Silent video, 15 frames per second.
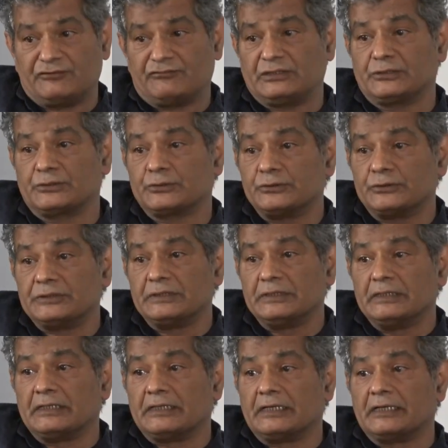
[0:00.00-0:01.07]
very cruel,
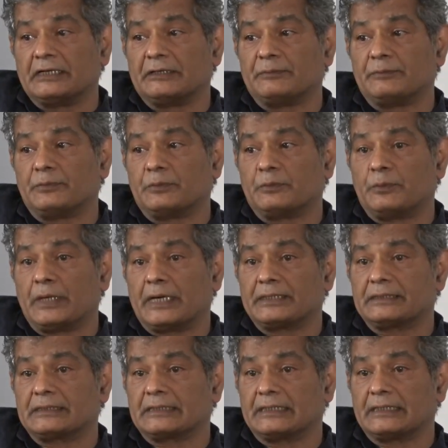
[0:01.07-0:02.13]

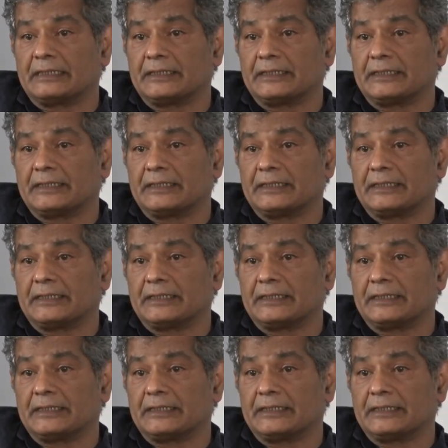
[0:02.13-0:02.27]
but